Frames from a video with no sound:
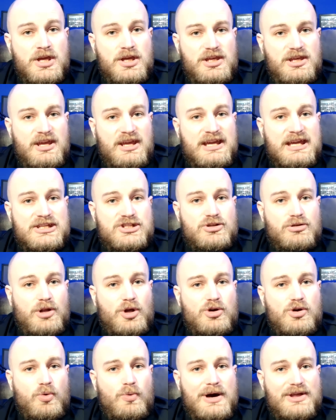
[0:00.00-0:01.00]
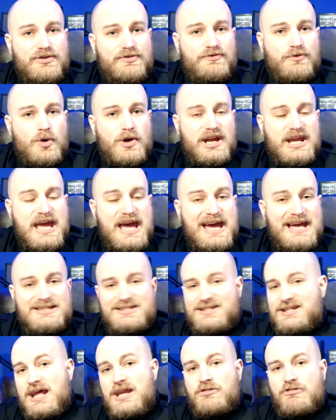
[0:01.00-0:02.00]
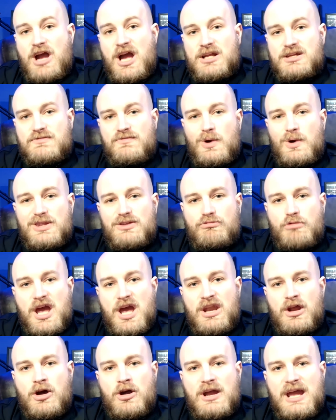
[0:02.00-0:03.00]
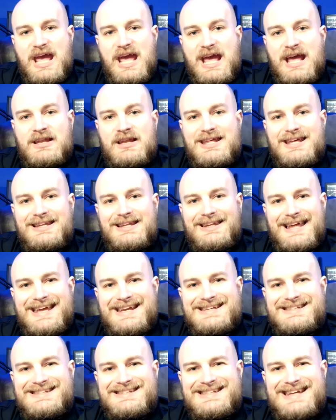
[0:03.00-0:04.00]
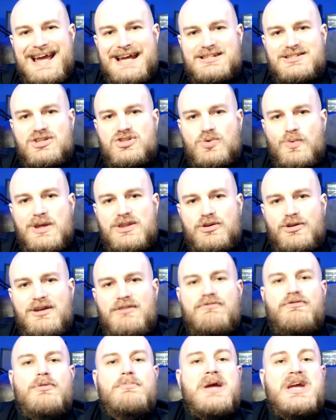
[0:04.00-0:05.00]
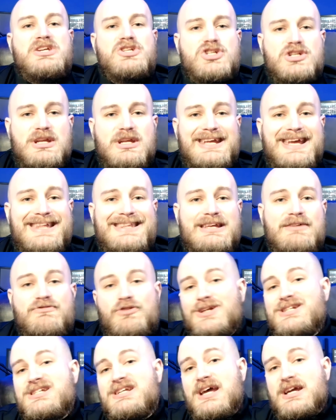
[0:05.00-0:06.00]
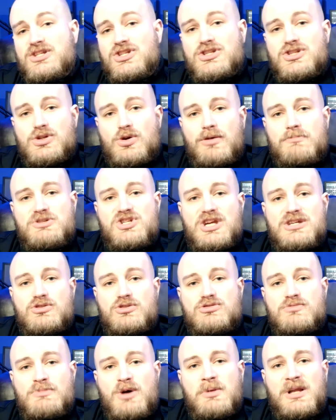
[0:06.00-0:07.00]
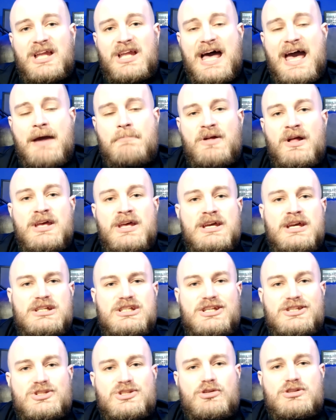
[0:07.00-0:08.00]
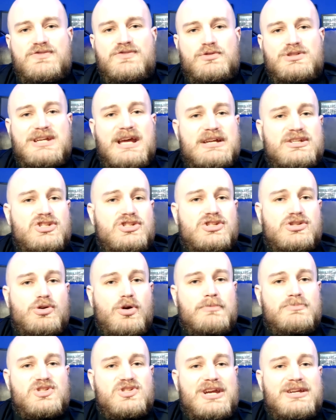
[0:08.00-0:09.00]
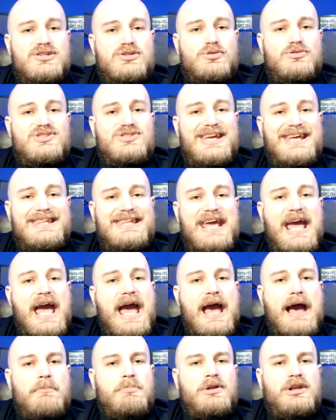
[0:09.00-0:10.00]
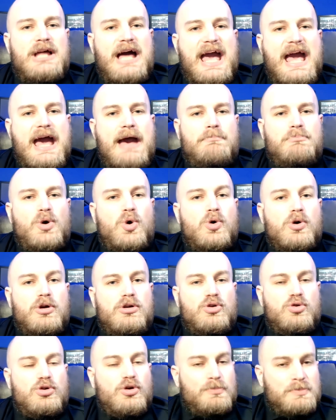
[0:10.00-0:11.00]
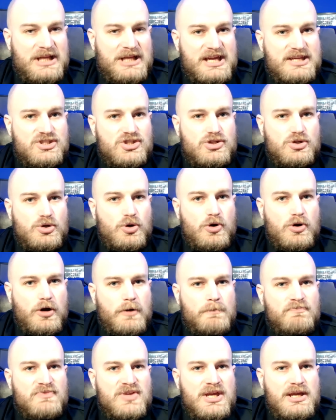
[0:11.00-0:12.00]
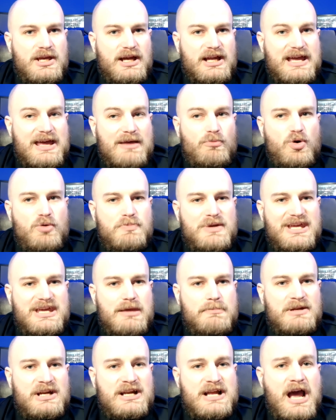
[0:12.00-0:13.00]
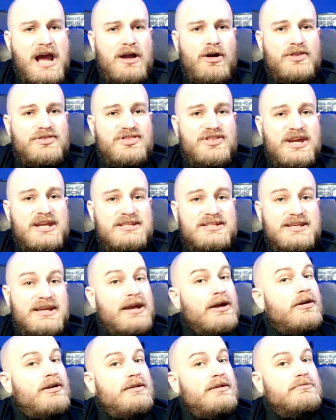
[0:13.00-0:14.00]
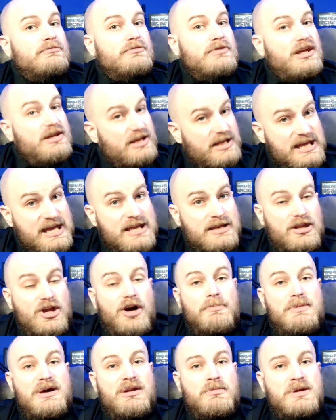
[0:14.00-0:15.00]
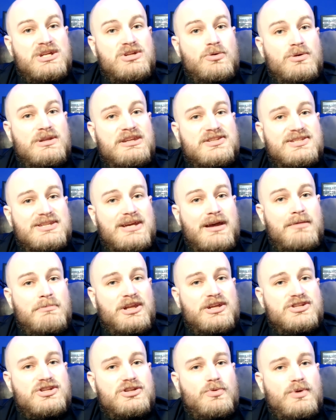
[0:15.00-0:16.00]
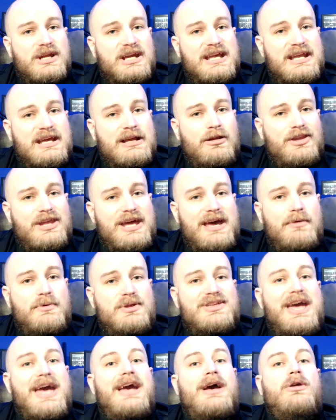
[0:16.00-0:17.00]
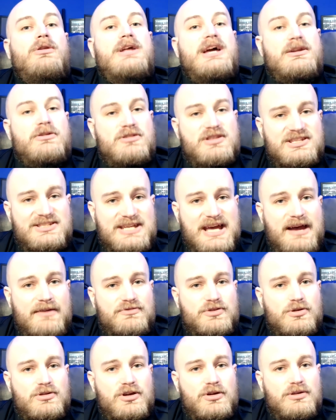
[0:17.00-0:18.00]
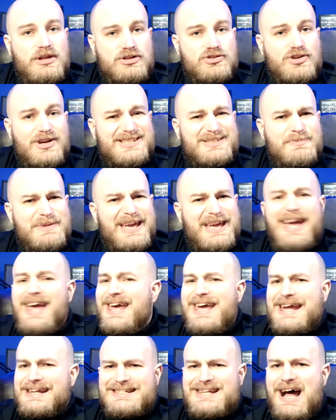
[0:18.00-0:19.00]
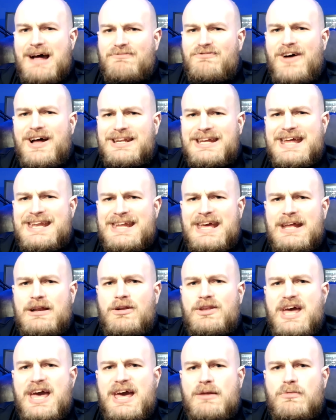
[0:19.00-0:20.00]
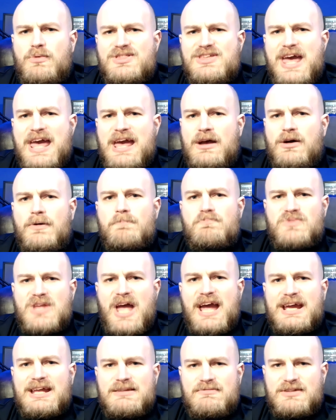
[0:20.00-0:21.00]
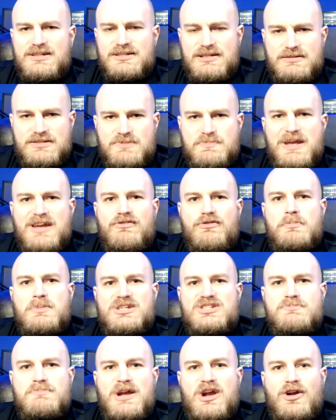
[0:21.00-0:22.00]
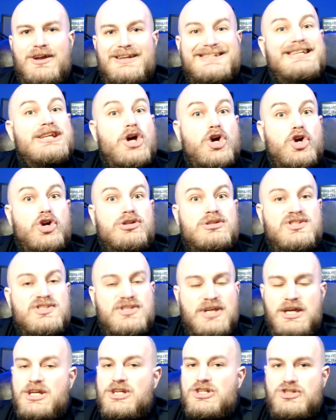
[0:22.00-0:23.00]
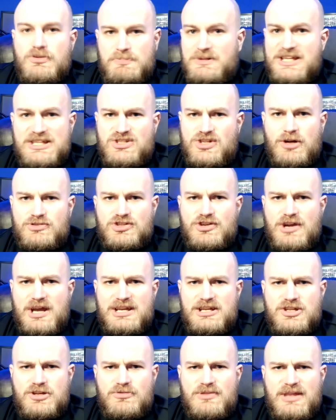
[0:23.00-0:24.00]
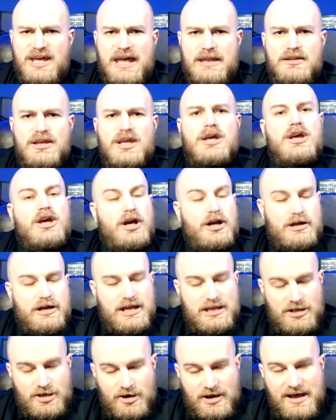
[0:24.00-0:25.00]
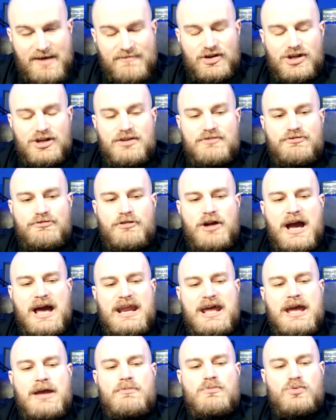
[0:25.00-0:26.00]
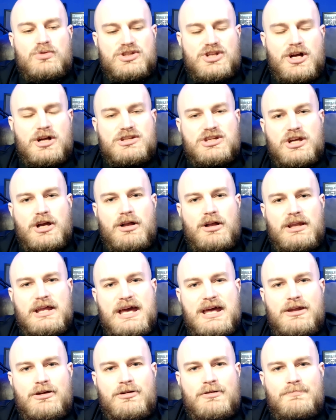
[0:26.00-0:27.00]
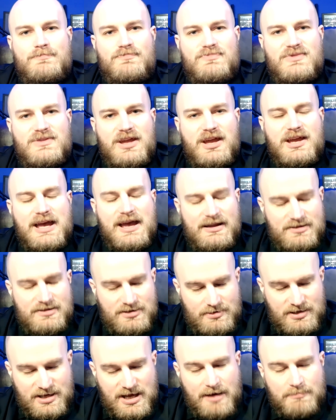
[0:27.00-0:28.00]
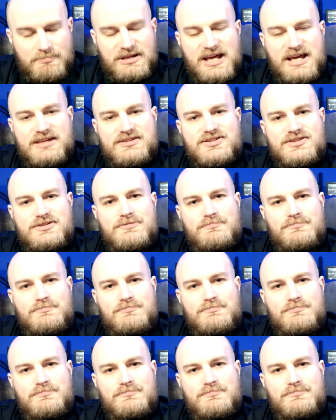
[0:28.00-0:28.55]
You can get your local weather forecast, interactive weather radar, and the latest Texas weather information in the free Texas Storm Chasers mobile app. Just search for Texas Storm Chasers in the Apple app or Google Play Store. Again, we'll be keeping an eye on things here, and again, y'all better be doing the same unless you want to get hit on the head with hail later this afternoon. And trust me, it's not fun getting hit on the head with hail. I can speak from experience. It hurts. So please don't try to do that. All right, y'all have a good Friday. We'll talk to y'all later. God bless.